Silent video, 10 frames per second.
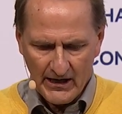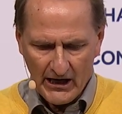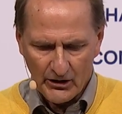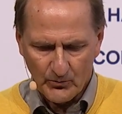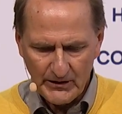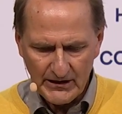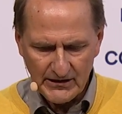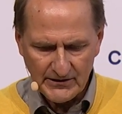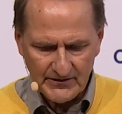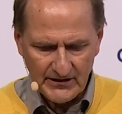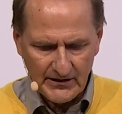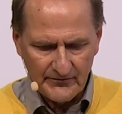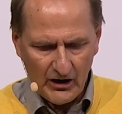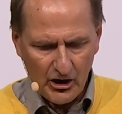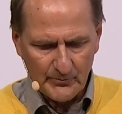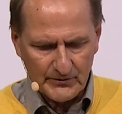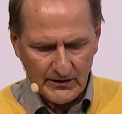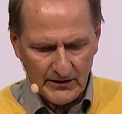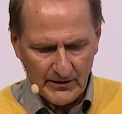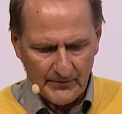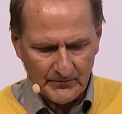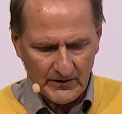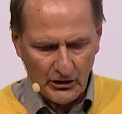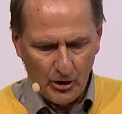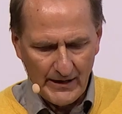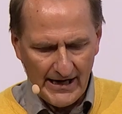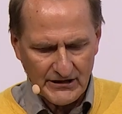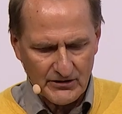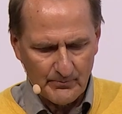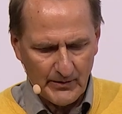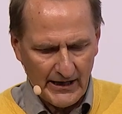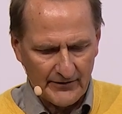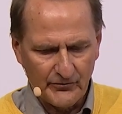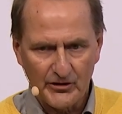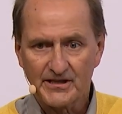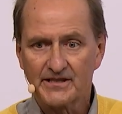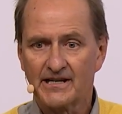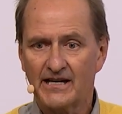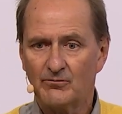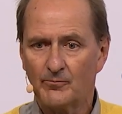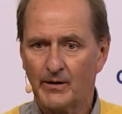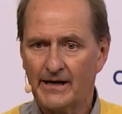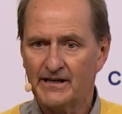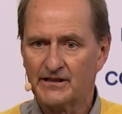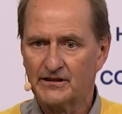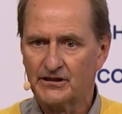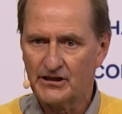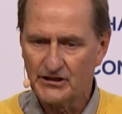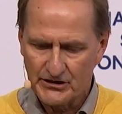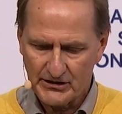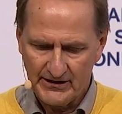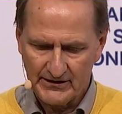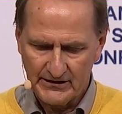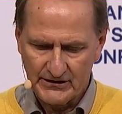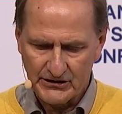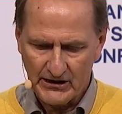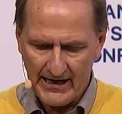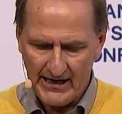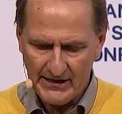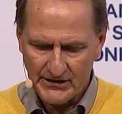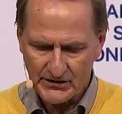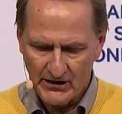And we developed a global action plan for a sustainable planet in the digital age,